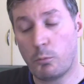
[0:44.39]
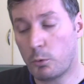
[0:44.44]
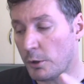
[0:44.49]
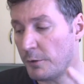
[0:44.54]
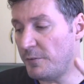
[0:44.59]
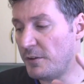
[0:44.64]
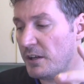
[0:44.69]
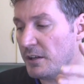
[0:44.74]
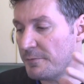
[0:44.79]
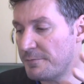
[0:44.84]

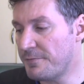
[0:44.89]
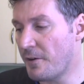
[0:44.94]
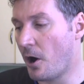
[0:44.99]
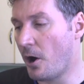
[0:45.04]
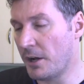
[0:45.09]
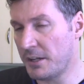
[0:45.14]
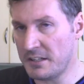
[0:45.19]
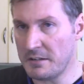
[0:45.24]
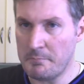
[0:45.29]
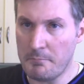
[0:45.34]
What if you could
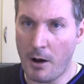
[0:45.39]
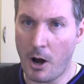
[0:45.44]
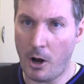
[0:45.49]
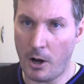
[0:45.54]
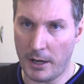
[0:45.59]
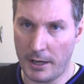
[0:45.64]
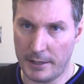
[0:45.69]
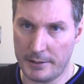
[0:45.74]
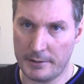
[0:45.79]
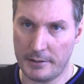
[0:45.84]
find a
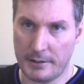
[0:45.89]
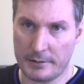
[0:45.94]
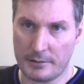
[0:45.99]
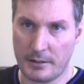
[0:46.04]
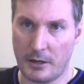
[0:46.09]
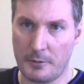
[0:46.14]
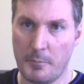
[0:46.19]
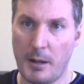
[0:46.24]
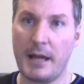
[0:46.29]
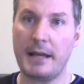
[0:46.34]
Mayan
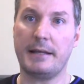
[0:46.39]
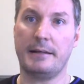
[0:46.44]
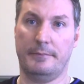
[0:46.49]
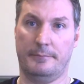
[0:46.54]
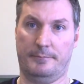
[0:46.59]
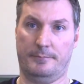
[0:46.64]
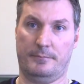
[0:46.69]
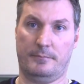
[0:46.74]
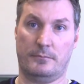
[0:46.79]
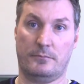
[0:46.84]
and go,
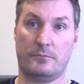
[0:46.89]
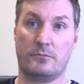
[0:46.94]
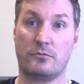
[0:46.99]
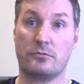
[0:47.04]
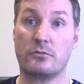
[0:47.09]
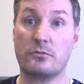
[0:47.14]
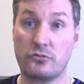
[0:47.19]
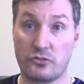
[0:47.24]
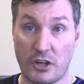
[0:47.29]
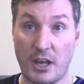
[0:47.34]
mate,
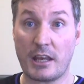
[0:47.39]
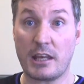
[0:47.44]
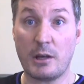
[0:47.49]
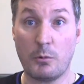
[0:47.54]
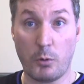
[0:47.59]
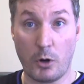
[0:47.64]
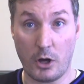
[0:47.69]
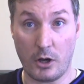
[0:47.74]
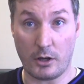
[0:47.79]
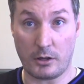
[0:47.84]
check
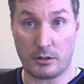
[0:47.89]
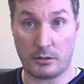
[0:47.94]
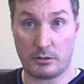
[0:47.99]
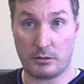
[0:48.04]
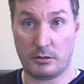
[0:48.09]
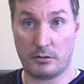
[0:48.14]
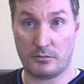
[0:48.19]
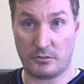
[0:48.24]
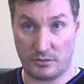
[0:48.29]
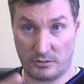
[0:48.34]
your work.
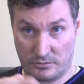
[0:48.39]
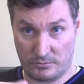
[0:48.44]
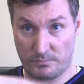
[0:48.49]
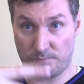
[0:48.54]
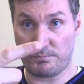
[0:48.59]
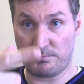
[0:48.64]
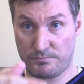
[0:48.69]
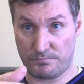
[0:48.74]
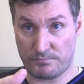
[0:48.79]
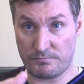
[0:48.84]
Just,
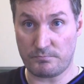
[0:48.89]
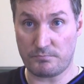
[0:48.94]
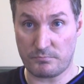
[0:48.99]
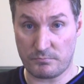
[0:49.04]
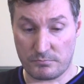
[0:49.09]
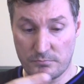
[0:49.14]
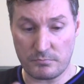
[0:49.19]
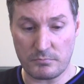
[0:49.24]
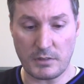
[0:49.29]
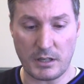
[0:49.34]

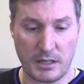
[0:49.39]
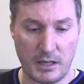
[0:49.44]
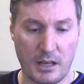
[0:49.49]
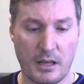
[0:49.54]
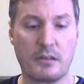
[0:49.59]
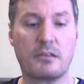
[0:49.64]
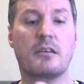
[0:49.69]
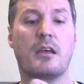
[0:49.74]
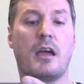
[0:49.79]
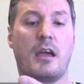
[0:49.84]
and he
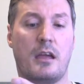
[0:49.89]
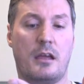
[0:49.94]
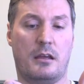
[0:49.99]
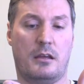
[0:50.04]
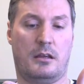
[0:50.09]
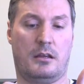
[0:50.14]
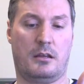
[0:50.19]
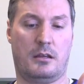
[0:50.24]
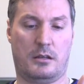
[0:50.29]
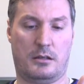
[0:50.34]
goes,
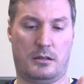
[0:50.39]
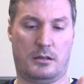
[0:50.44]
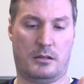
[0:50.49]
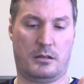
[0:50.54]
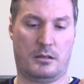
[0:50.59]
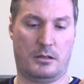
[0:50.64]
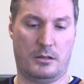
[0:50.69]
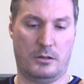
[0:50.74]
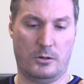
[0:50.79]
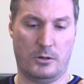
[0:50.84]
yeah,
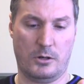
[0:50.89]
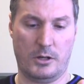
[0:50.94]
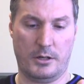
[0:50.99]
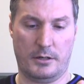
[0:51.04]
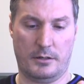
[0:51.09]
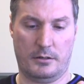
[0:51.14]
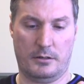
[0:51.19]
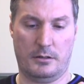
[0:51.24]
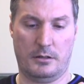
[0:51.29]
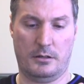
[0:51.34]
all
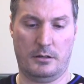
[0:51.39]
right.